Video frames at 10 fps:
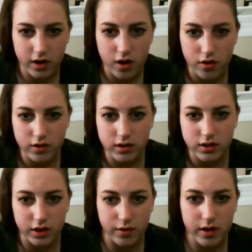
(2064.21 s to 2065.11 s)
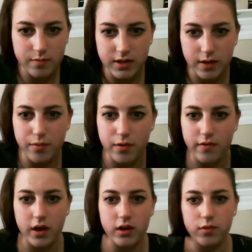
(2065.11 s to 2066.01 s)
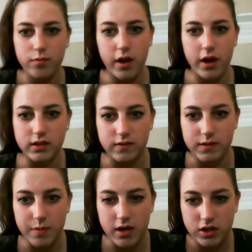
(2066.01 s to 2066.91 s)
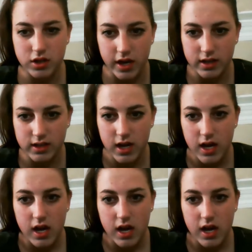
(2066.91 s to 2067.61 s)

Cohen took a random sample of 100 blocks of Spanish text,